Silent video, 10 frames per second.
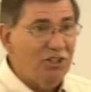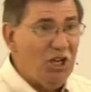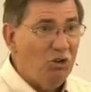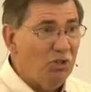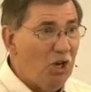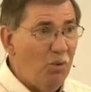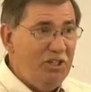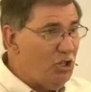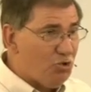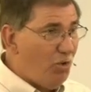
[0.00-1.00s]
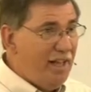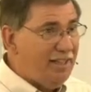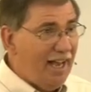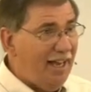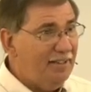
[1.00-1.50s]
don't know. We just read
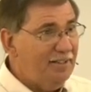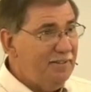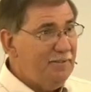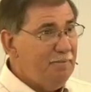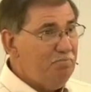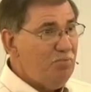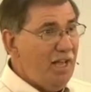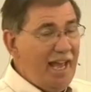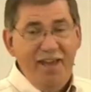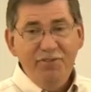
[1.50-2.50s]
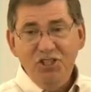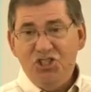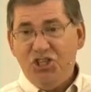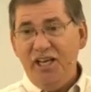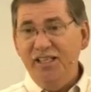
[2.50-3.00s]
that. Even
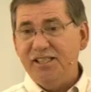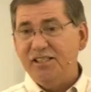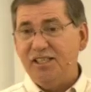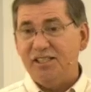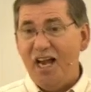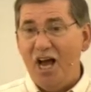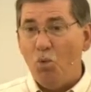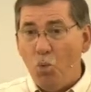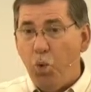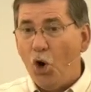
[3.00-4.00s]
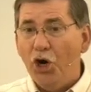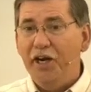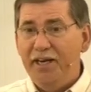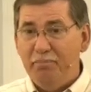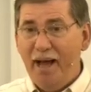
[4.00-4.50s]
Jesus is not
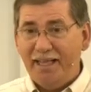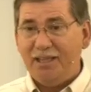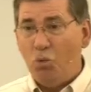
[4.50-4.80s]
worried about the